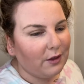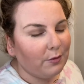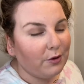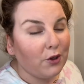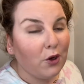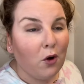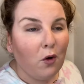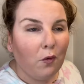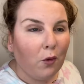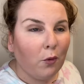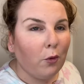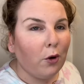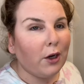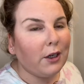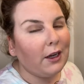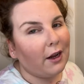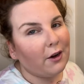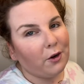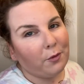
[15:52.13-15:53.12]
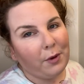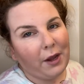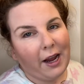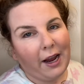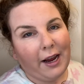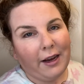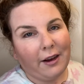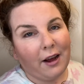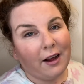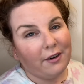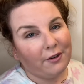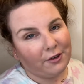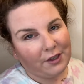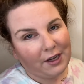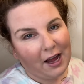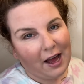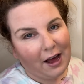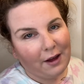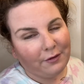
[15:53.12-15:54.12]
It's overworked, underpaid,
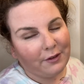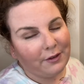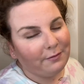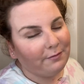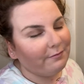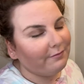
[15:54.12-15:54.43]
understaffed.